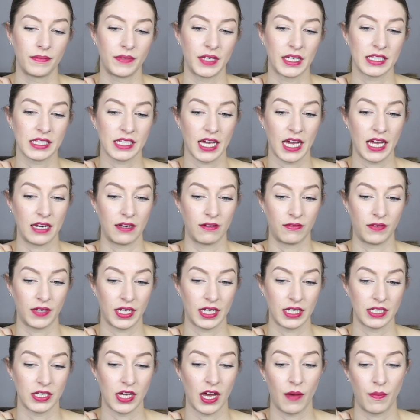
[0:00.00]
that's kind of
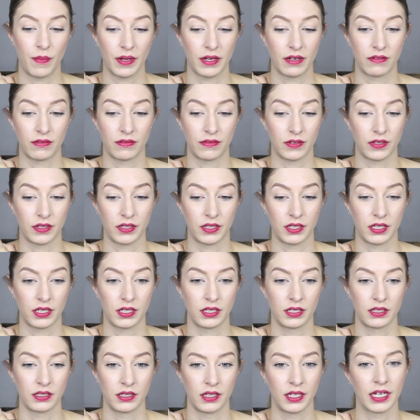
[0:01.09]
like a topic
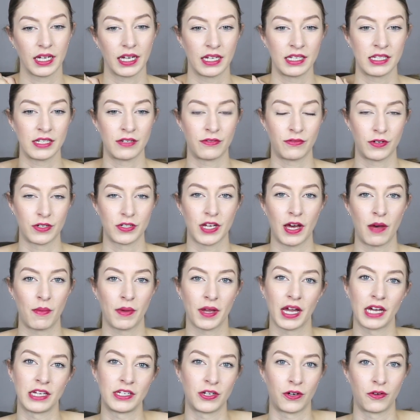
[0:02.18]
for like a different
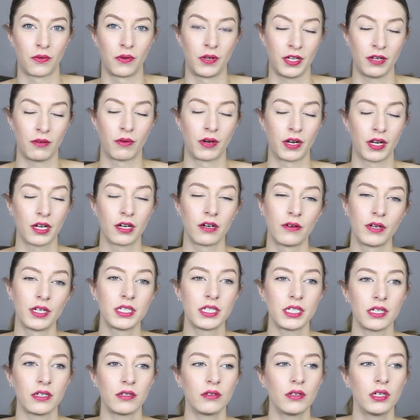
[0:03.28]
topic I don't really want to go
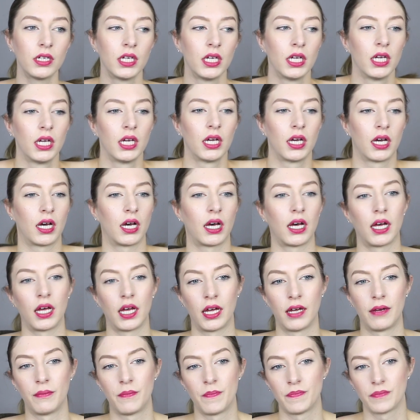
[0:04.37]
into.
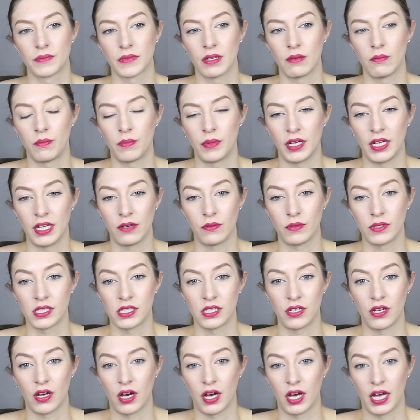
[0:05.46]
But it was
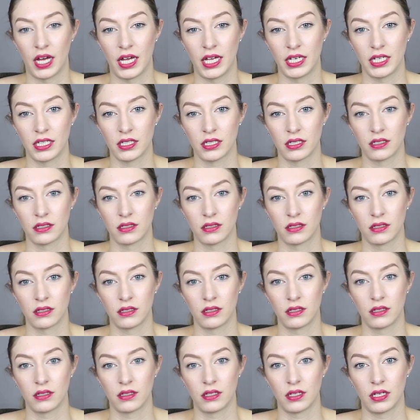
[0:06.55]
not
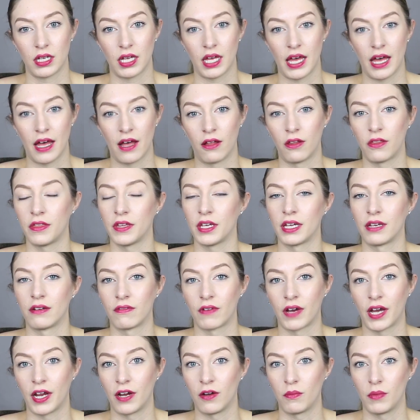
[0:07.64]
a healthy
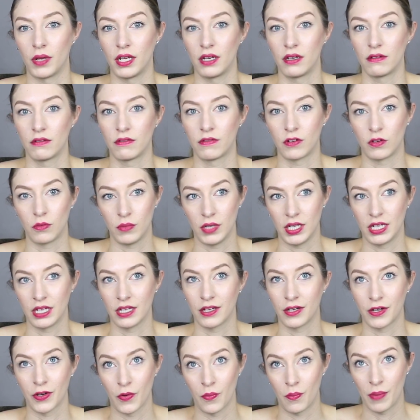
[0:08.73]
environment for me to
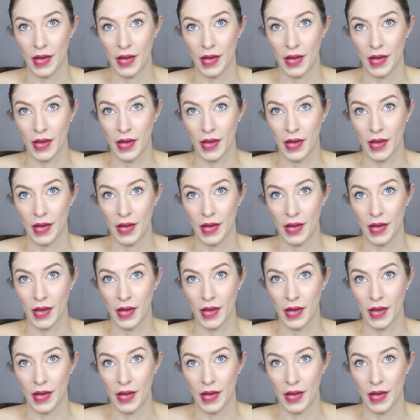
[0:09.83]
go